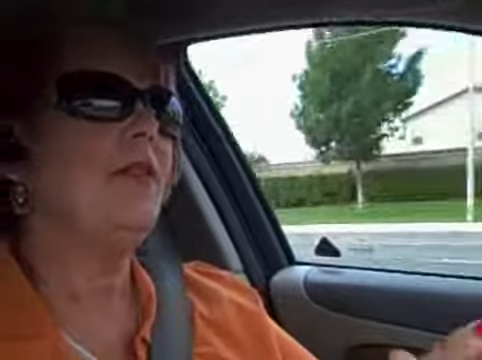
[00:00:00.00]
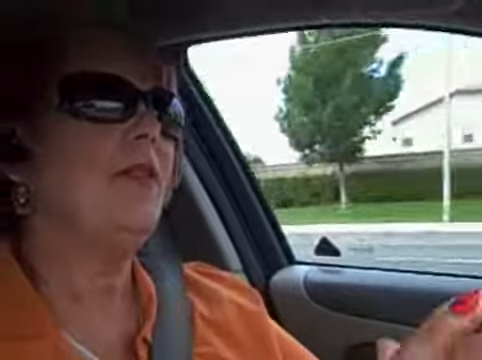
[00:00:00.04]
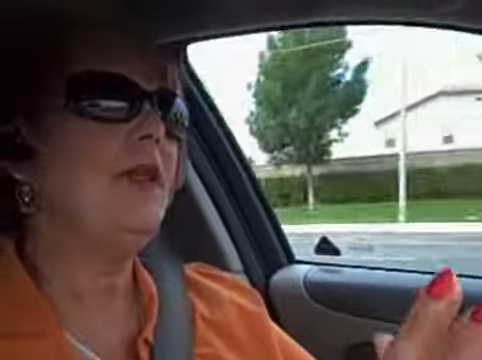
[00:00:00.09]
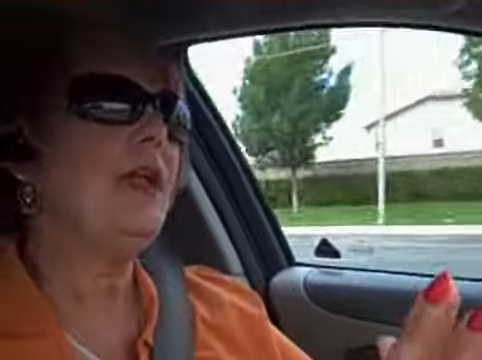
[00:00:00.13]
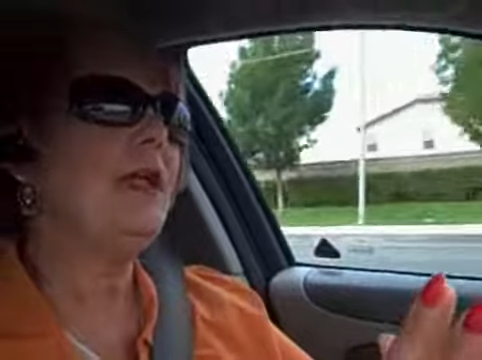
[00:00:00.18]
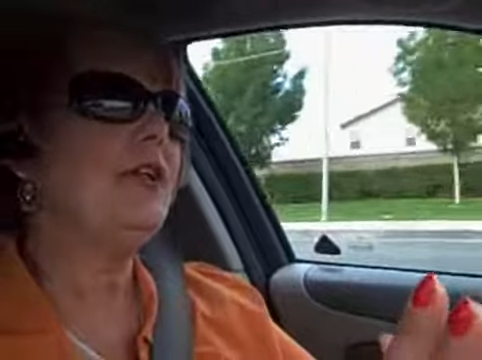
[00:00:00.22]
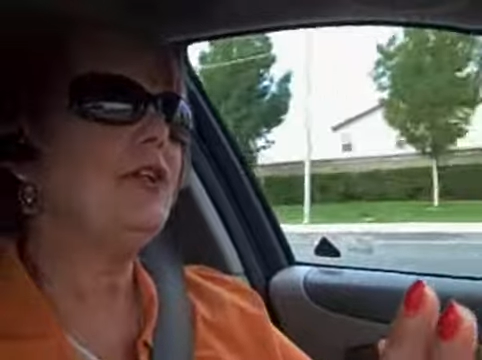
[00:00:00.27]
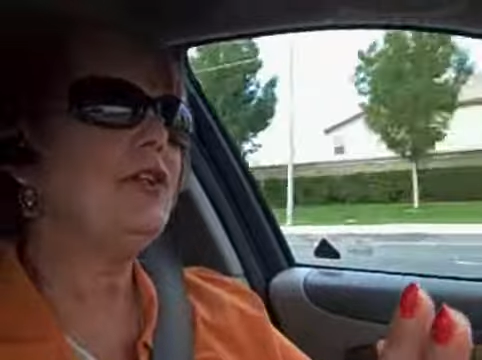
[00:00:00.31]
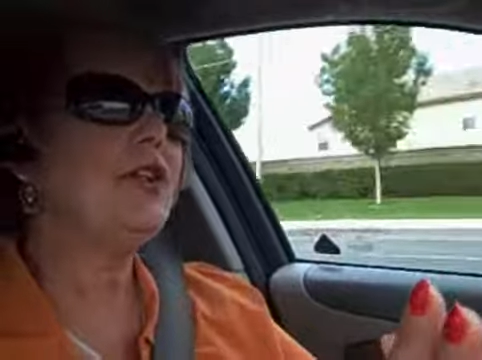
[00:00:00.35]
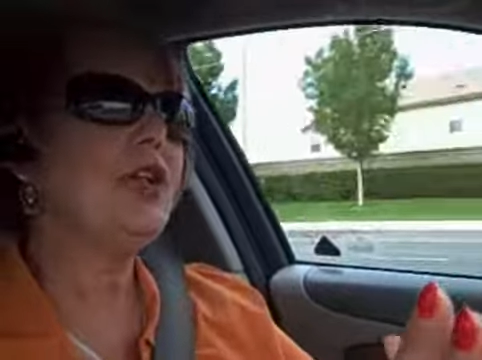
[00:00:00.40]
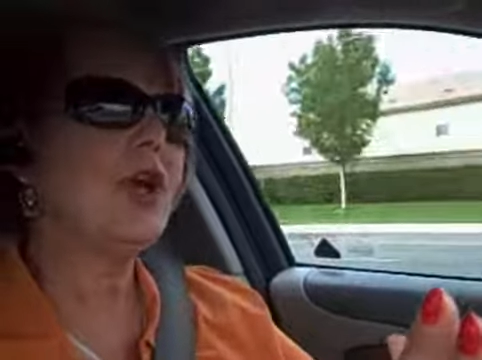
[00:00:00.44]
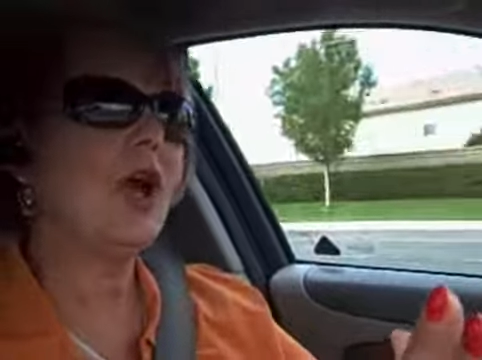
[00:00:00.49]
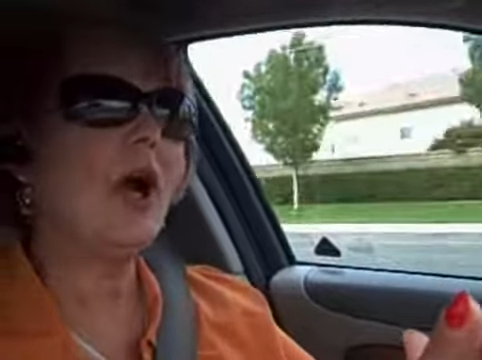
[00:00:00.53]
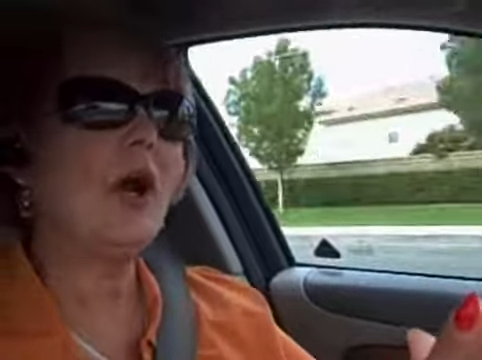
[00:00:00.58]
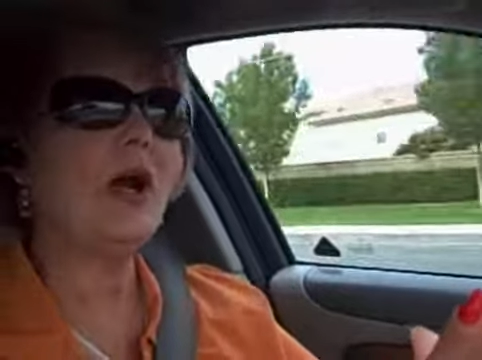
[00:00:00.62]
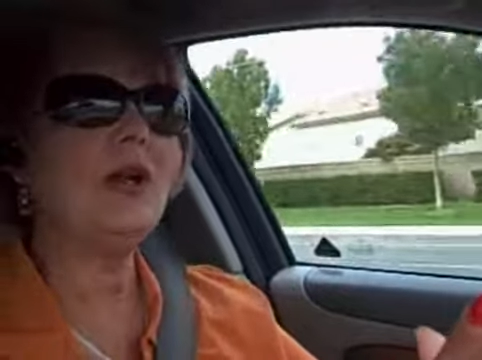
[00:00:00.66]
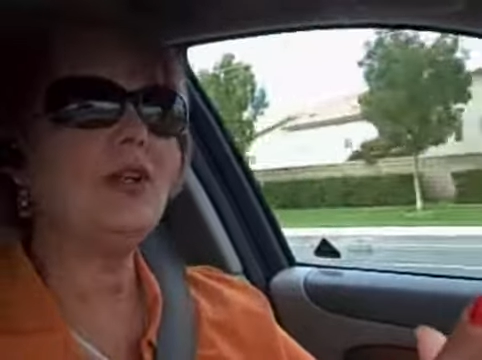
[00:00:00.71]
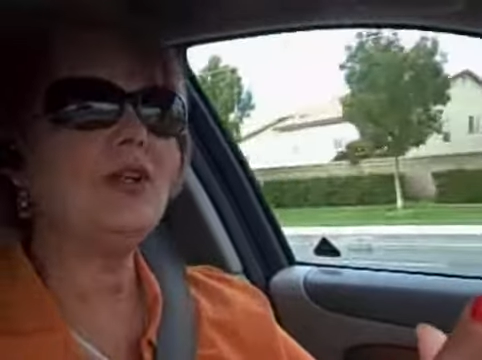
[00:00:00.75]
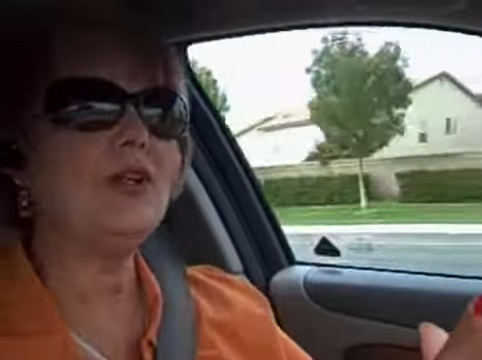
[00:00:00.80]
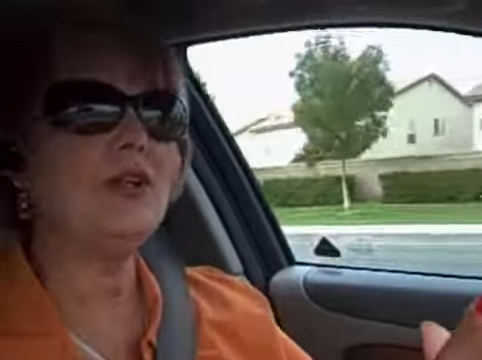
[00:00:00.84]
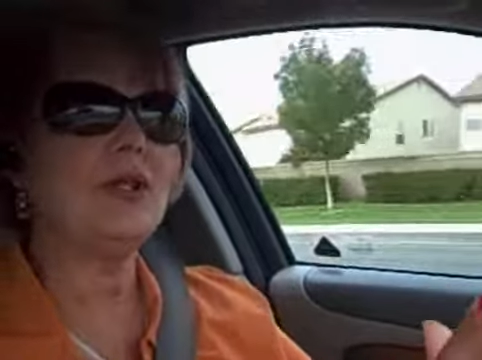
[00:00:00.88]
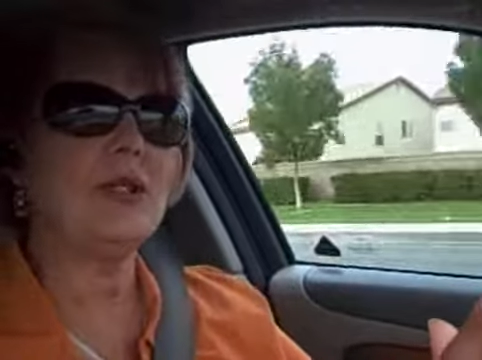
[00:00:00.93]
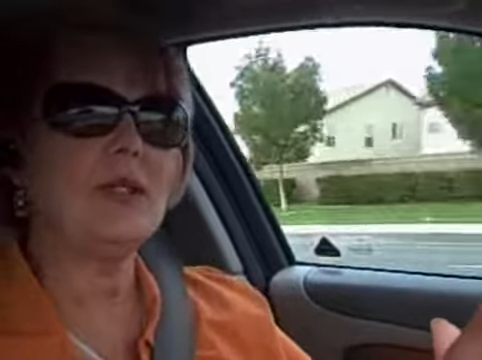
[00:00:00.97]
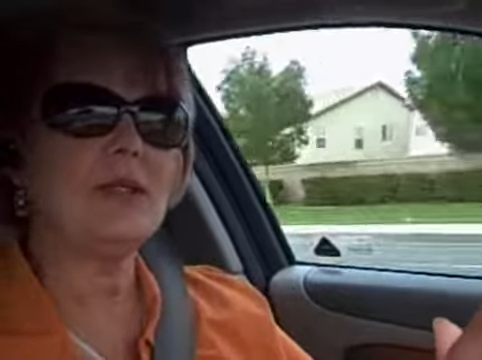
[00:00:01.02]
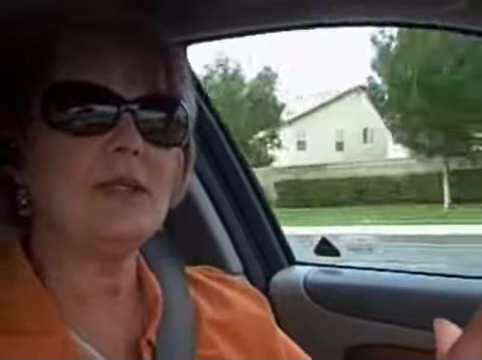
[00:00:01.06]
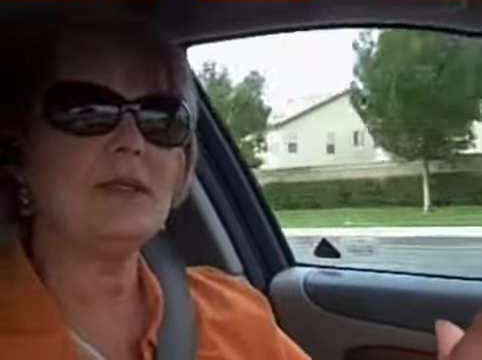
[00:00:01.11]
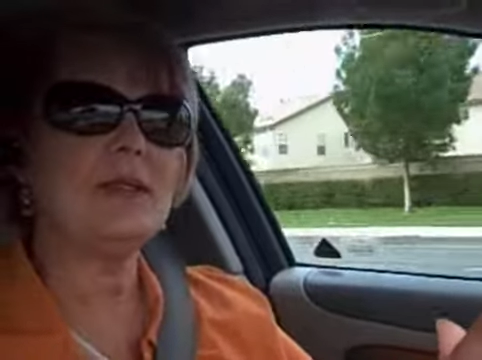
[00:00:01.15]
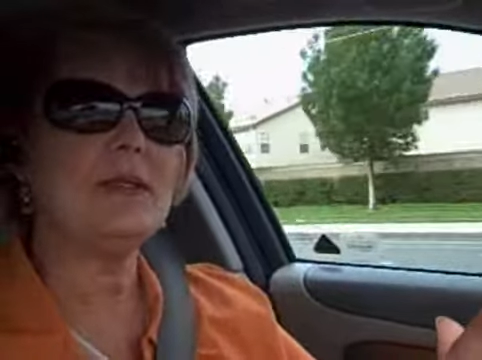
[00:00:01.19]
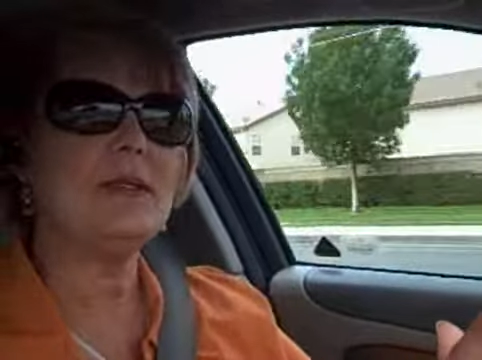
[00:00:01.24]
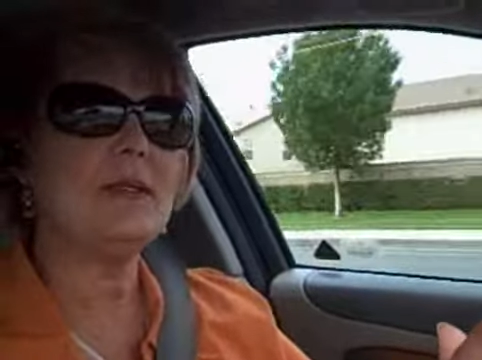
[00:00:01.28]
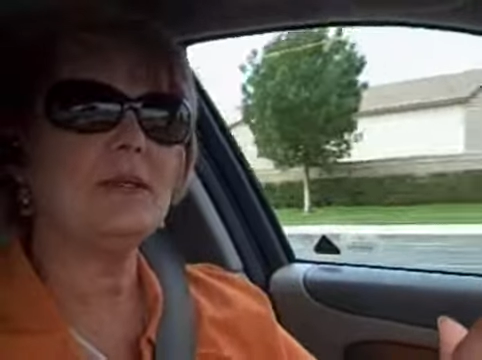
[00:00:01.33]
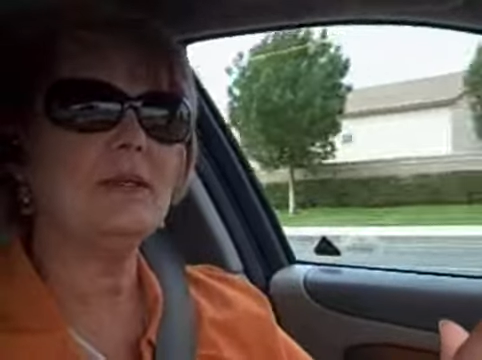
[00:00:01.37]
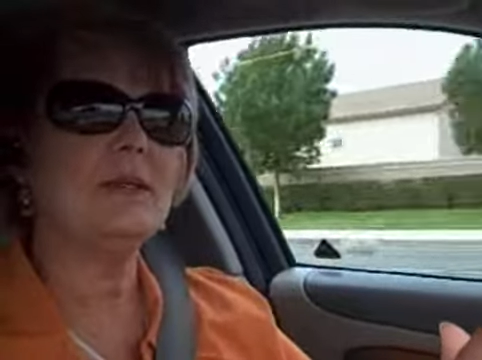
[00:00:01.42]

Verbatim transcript: the charges